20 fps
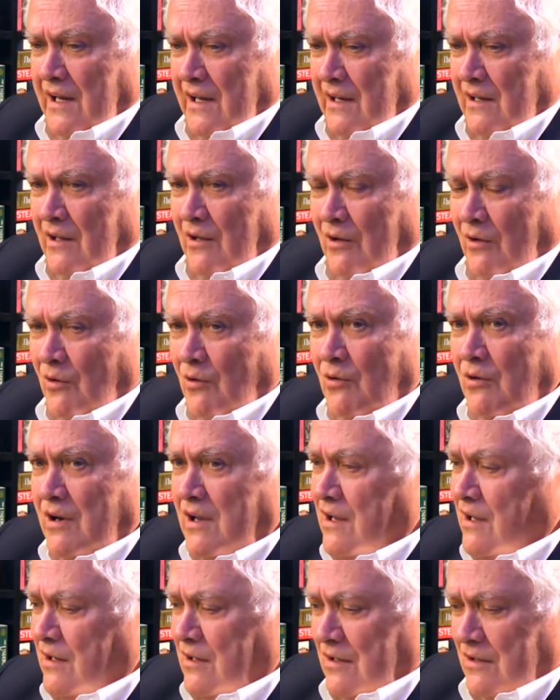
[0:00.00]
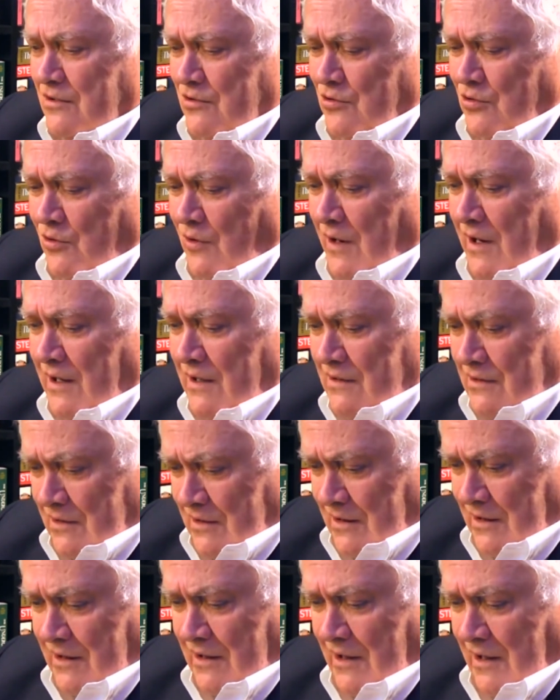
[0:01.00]
including
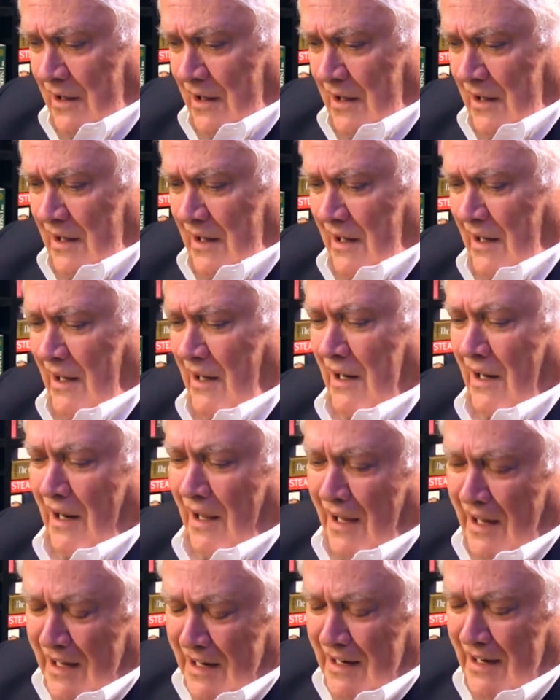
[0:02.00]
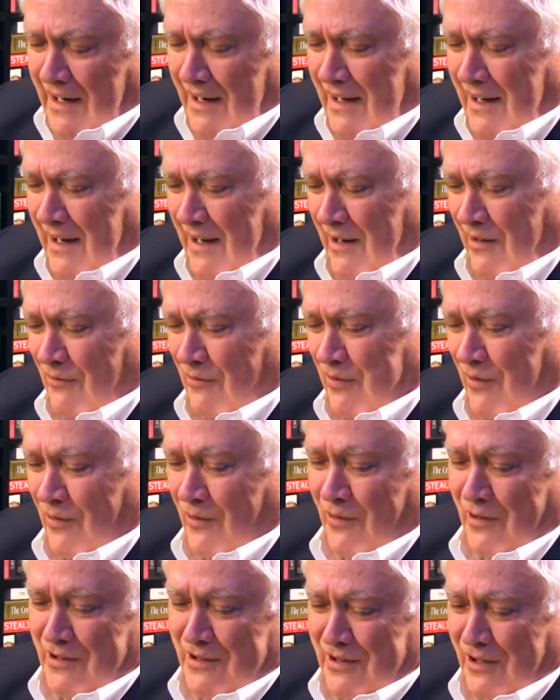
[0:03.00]
transatlantic
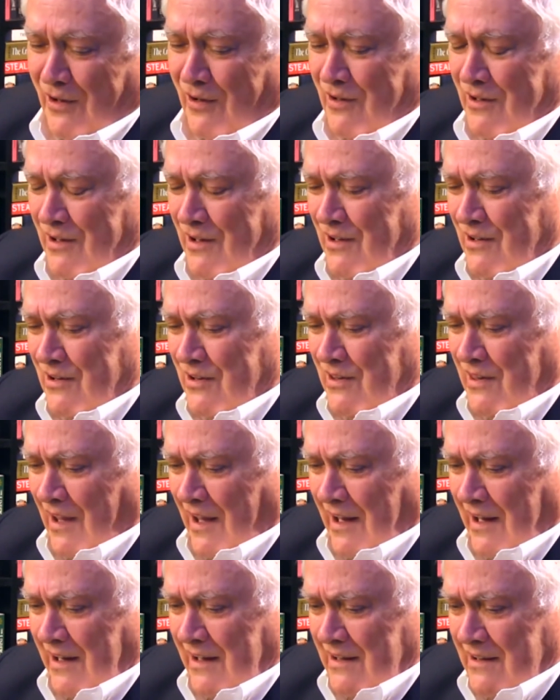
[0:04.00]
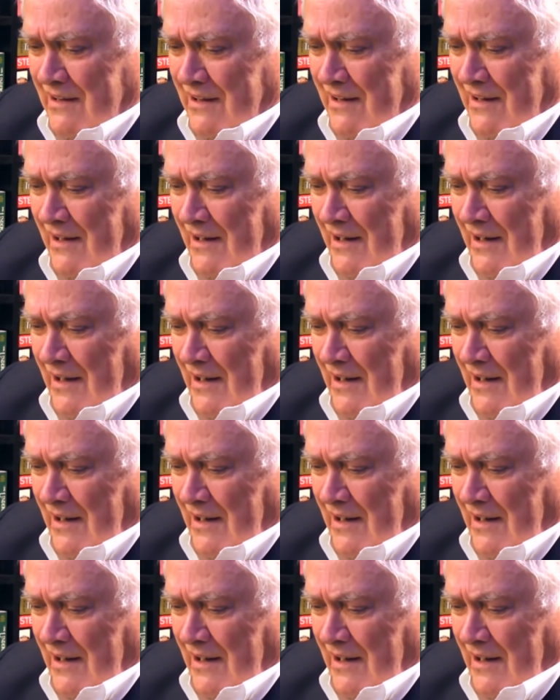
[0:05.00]
influence on the states.